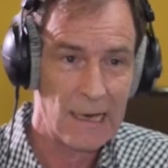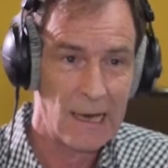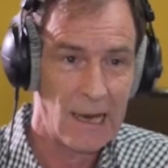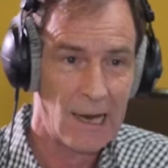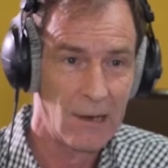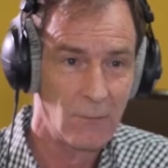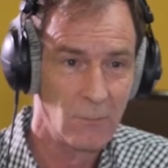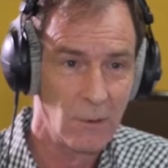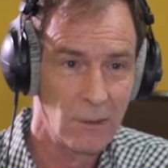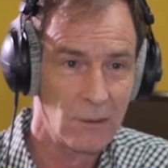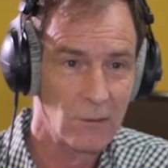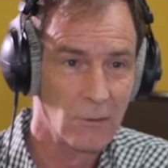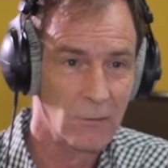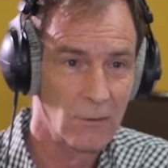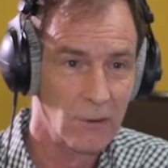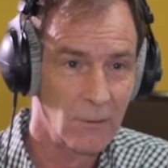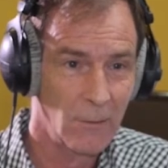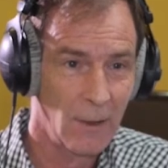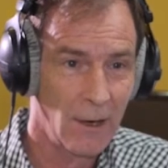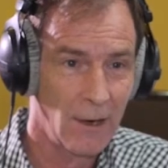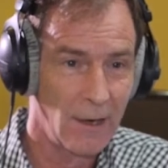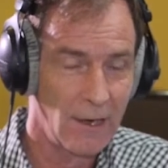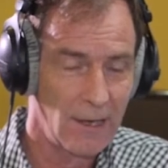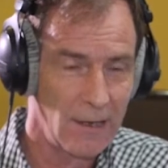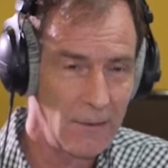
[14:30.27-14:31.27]
And we're talking
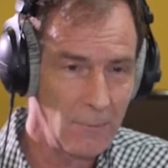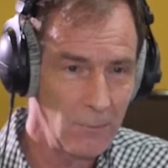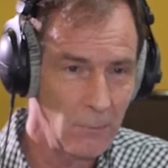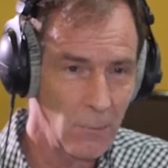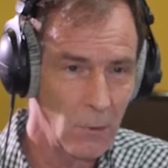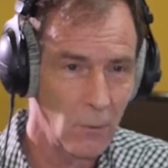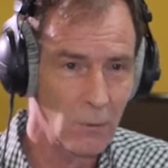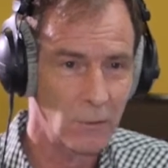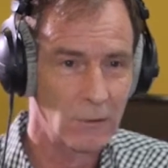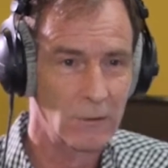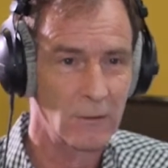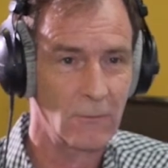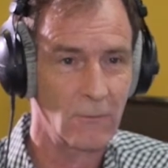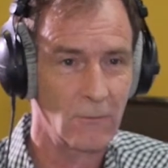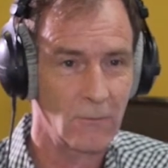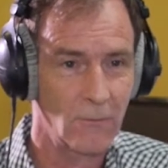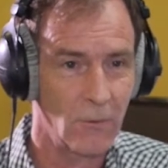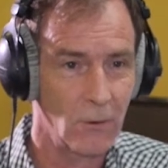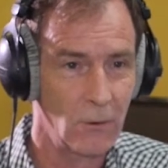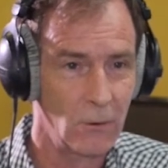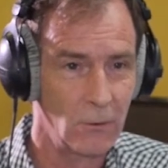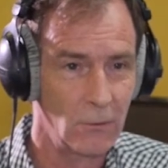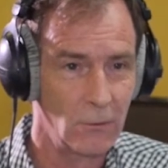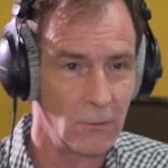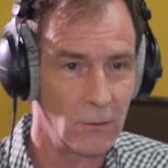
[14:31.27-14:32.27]
about imported
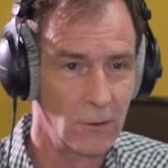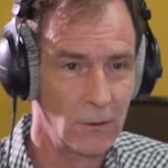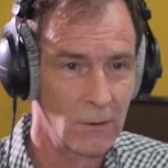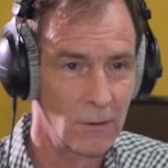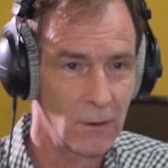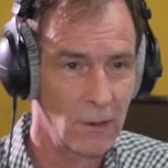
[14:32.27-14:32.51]
food,